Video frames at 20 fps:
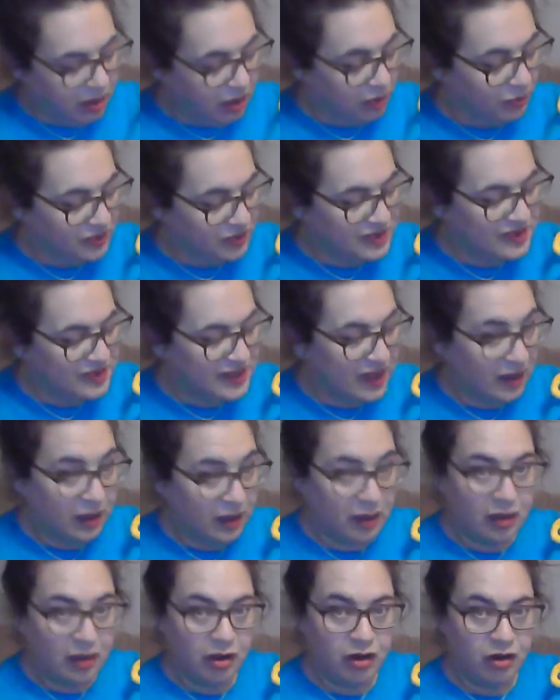We'll sing
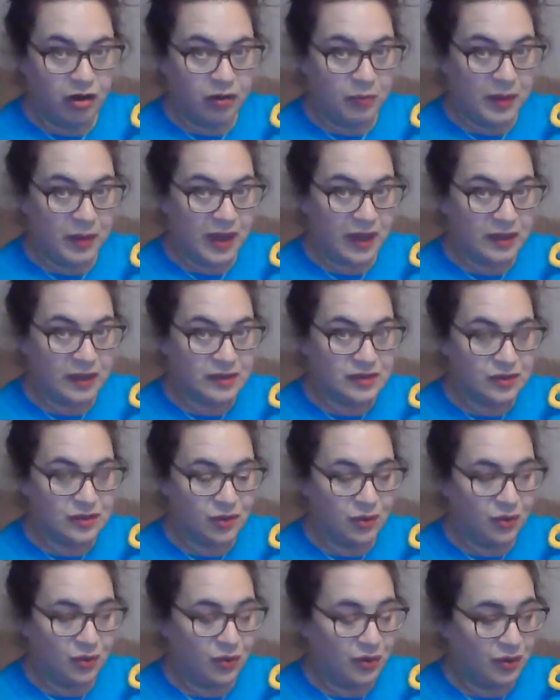our bag
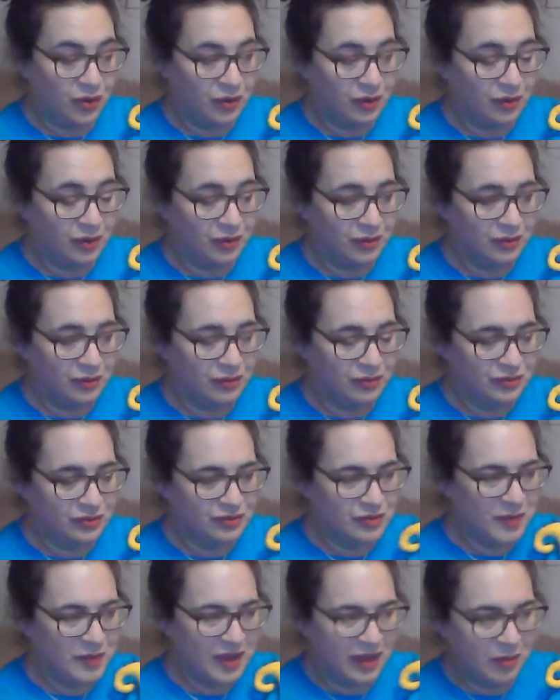song.
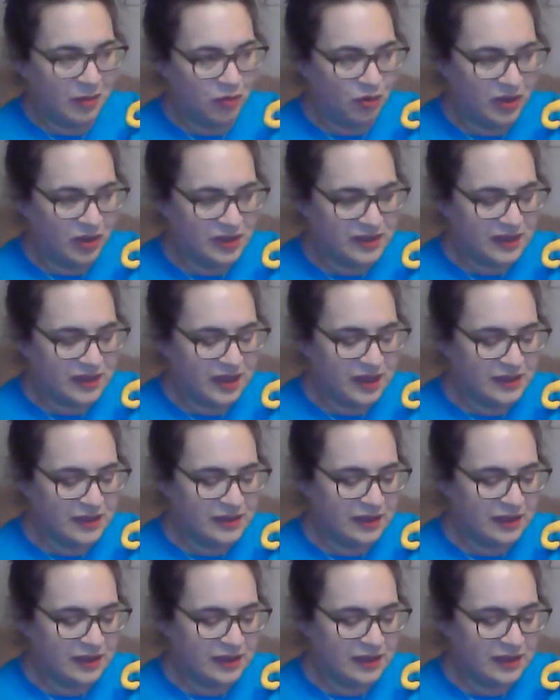More exciting.